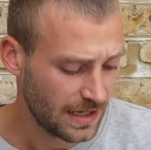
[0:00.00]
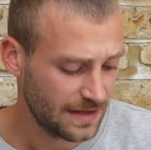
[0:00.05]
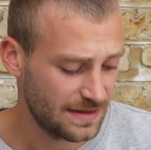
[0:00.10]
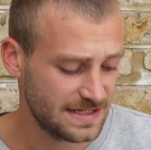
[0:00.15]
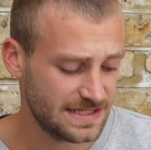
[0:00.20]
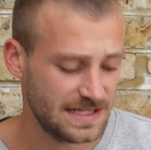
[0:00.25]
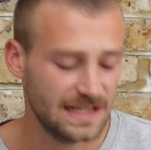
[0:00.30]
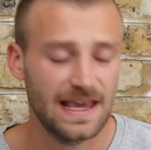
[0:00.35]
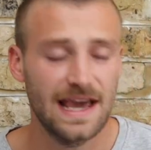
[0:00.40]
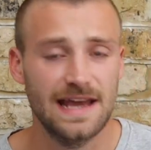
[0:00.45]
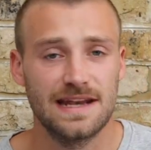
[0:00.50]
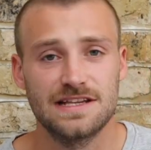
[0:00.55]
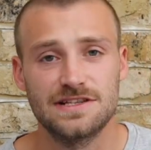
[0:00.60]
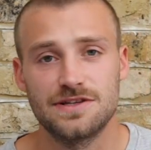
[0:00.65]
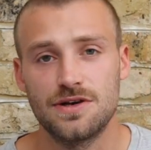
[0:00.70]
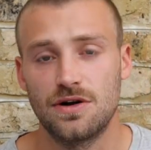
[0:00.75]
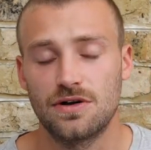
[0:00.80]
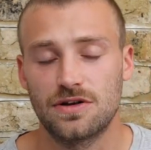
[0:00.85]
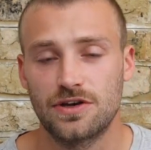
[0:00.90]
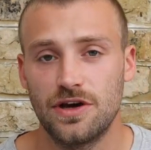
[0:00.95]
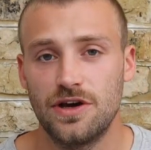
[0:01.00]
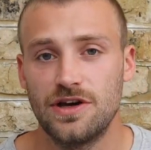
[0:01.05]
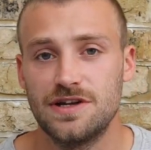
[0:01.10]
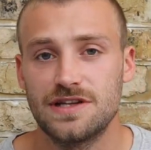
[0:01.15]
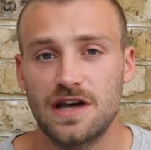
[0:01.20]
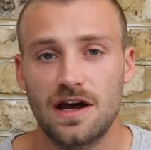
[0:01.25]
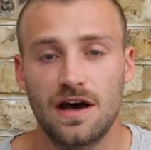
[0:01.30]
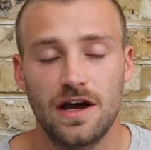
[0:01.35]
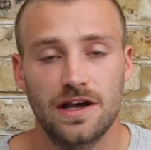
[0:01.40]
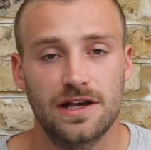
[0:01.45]
This again is not good.
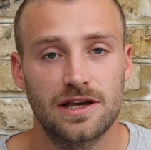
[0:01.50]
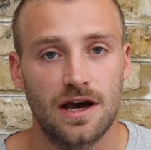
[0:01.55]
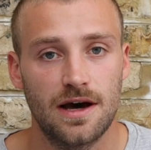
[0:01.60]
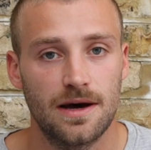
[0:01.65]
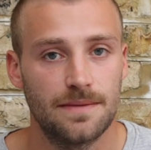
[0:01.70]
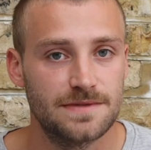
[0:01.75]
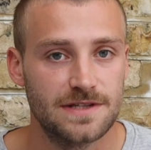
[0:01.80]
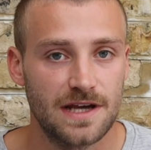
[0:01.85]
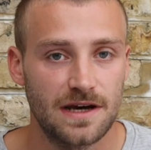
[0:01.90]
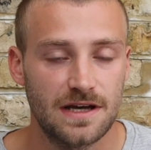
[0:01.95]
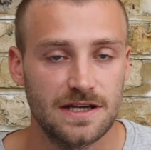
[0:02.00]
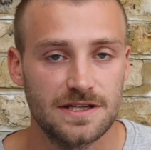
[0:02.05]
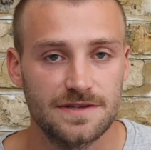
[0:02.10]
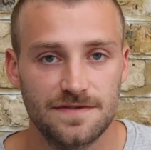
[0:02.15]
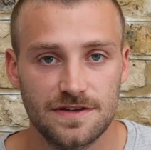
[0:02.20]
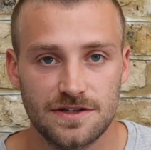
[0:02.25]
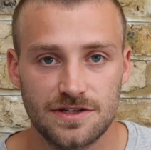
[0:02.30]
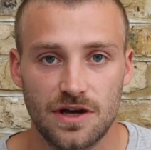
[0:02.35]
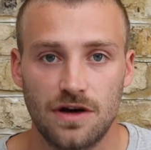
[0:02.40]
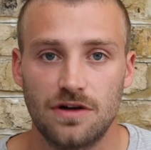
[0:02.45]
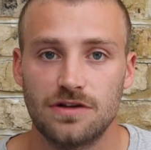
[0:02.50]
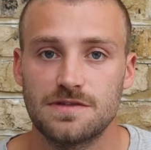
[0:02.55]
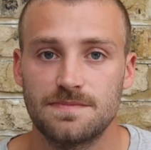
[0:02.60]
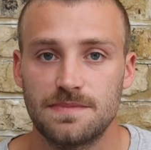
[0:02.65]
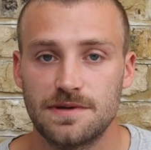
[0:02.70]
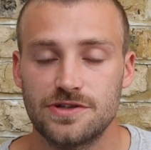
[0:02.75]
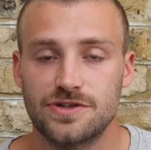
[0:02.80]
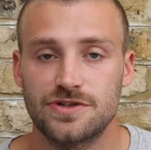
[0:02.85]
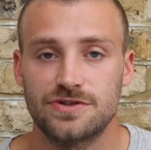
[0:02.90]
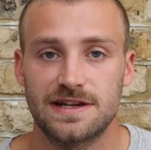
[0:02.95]
High carb diets for dogs
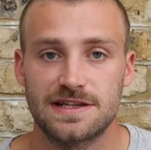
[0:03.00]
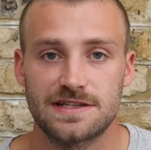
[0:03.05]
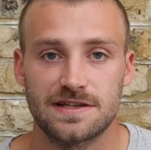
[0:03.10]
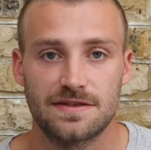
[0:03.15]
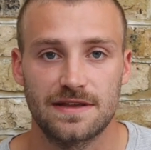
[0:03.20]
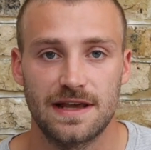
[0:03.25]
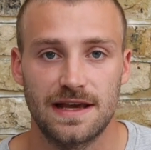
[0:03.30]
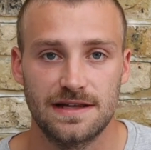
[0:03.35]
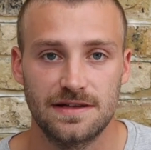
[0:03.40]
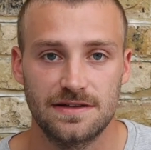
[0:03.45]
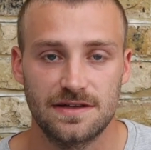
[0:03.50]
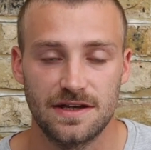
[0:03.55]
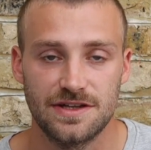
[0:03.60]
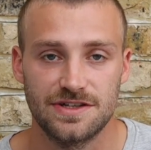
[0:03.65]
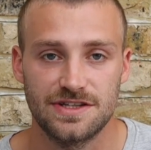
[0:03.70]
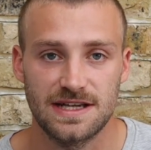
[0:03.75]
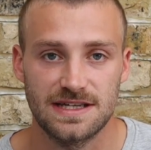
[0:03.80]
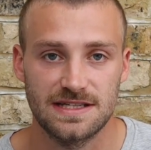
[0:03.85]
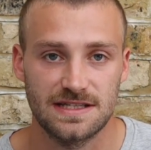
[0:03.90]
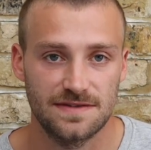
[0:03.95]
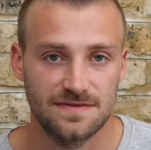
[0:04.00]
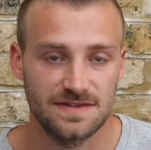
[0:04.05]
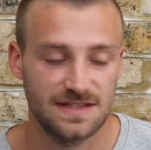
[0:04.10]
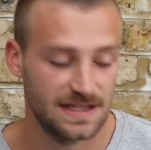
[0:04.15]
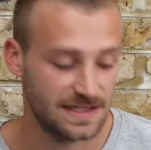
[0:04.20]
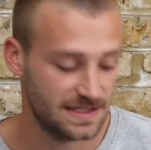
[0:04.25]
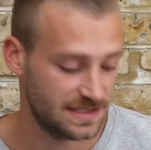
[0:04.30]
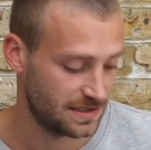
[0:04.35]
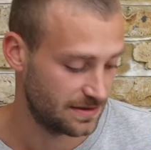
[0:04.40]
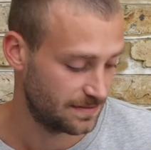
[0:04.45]
put stress on their digestive
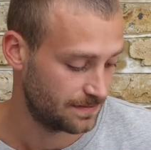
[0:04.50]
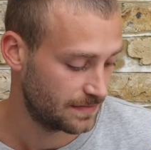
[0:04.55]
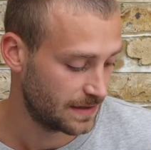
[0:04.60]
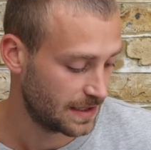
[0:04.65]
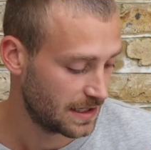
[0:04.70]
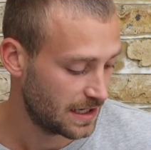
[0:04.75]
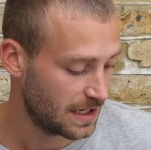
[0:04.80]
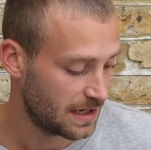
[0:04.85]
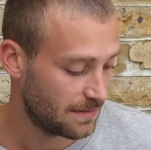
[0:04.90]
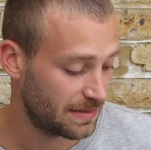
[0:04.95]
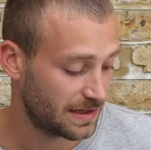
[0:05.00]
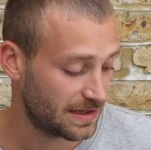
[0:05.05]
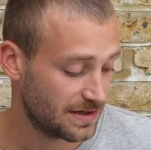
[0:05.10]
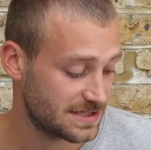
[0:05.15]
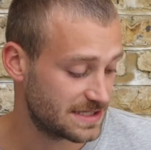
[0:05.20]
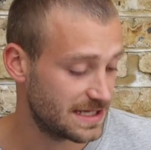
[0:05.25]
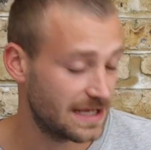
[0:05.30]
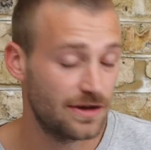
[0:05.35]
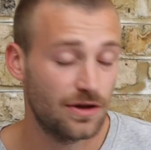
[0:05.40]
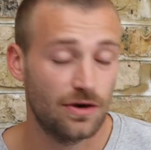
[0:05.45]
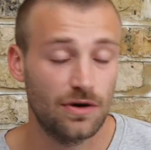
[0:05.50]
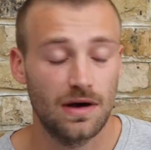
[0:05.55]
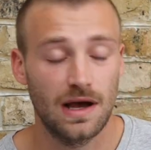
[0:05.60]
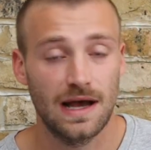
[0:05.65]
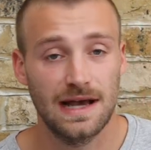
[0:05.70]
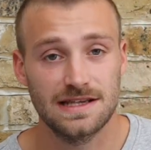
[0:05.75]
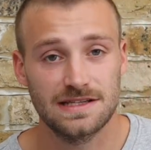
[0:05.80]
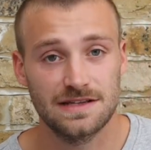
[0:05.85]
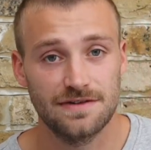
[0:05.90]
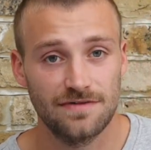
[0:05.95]
system because they're not
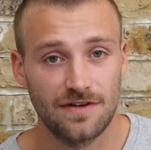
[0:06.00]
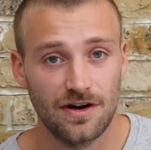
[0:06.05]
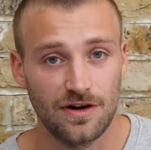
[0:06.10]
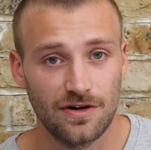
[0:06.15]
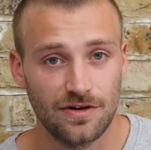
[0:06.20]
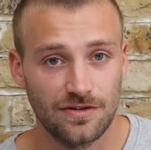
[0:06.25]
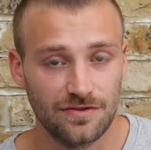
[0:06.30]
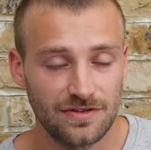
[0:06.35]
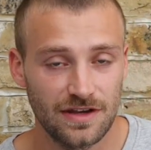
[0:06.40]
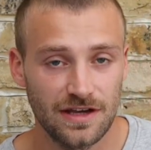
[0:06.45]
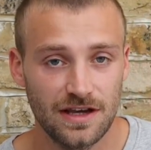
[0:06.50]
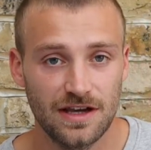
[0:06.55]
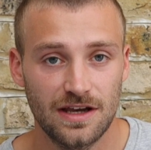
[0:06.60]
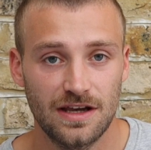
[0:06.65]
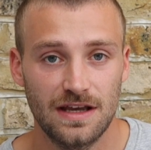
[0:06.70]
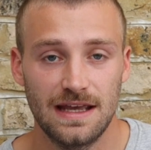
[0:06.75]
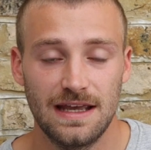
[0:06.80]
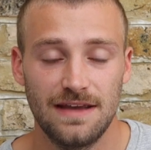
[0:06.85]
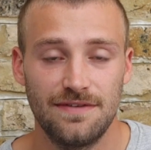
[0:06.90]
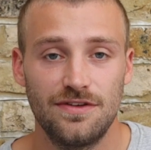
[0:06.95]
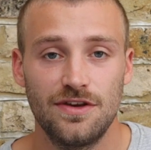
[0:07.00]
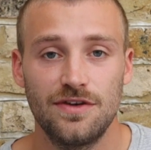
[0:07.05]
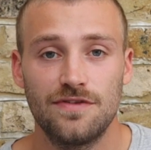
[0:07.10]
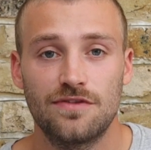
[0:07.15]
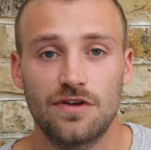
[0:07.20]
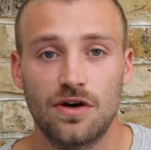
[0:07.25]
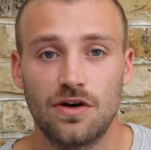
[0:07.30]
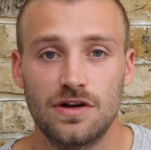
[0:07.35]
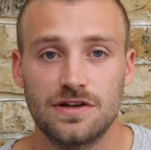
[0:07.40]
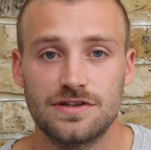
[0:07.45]
as evolved. If you've
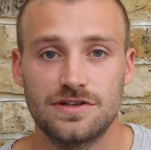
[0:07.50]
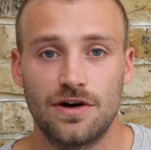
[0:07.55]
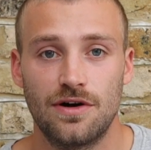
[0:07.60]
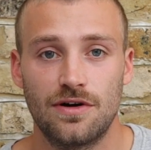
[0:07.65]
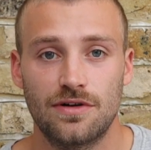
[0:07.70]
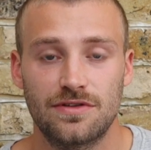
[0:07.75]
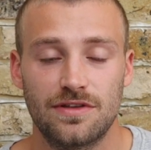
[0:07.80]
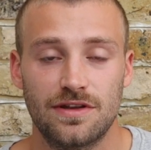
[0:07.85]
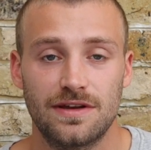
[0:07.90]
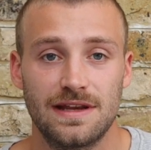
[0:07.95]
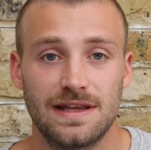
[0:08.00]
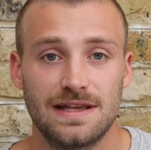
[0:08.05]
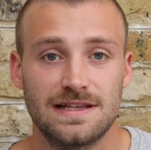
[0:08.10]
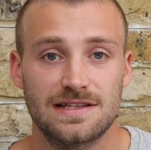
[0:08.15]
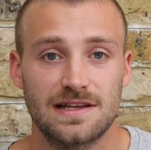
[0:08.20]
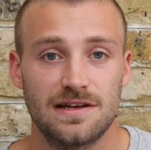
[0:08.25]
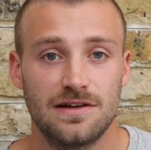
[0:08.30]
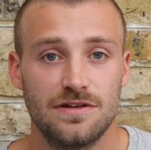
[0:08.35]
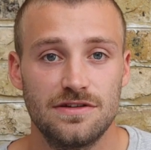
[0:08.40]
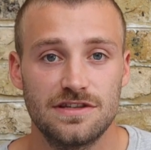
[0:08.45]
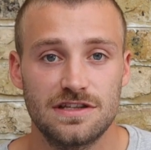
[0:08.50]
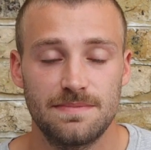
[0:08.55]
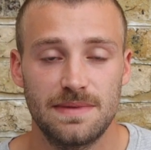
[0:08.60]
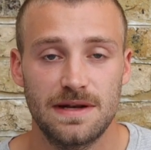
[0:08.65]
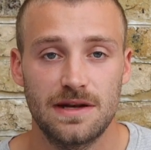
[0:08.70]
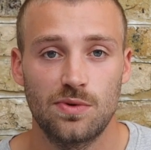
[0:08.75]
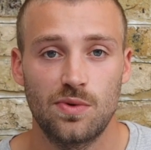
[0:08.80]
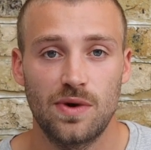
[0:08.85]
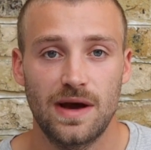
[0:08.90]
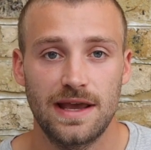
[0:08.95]
got a dog that needs to lose a
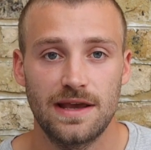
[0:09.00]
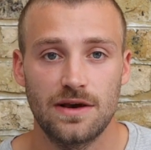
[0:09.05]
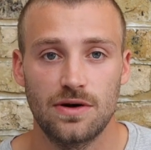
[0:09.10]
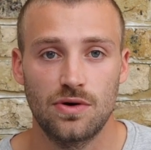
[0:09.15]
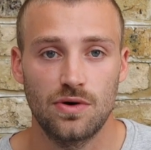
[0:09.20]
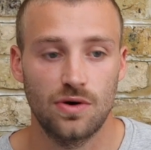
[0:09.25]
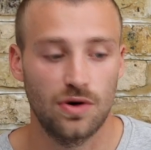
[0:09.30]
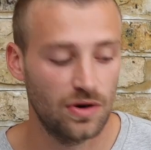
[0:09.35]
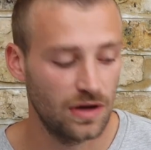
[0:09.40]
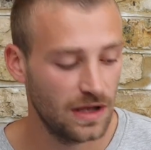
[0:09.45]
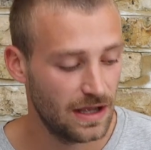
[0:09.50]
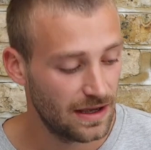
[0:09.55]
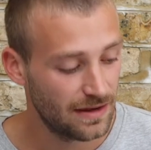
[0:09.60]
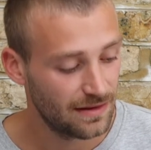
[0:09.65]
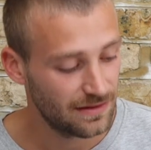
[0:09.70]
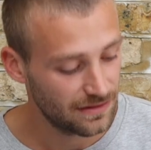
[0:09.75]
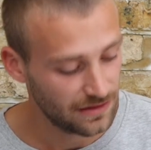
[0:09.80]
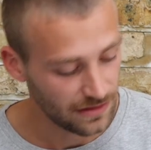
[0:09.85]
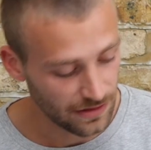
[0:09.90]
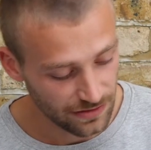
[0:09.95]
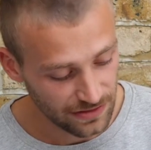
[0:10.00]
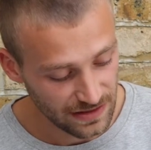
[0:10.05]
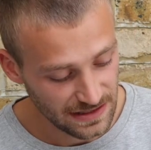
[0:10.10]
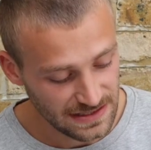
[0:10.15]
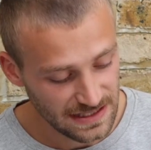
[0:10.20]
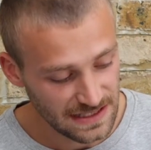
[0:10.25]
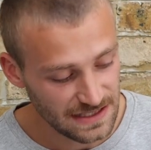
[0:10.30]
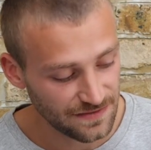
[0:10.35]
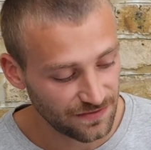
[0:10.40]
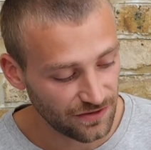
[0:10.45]
bit of weight, or, you know,
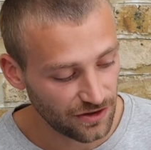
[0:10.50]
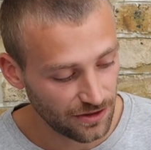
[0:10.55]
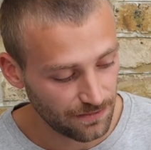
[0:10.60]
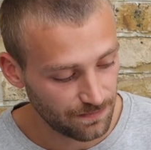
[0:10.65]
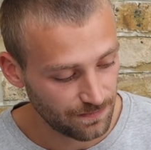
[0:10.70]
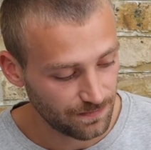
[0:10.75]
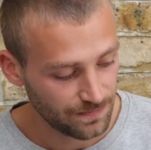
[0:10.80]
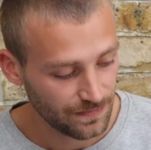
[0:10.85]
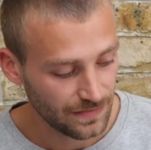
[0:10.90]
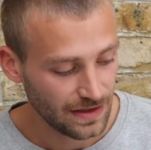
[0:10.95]
this is for